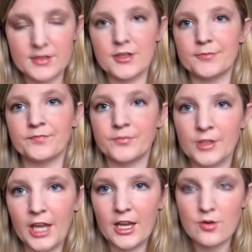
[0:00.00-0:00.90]
so
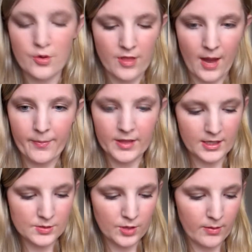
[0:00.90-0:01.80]
ignore that, but
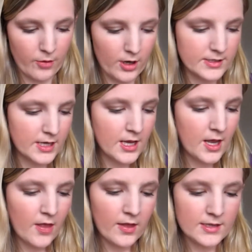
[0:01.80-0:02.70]
that's what I brought.
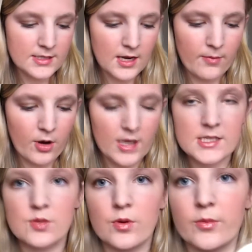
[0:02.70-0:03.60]
Next thing I brought
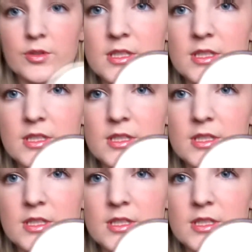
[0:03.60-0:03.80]
is the Rimmel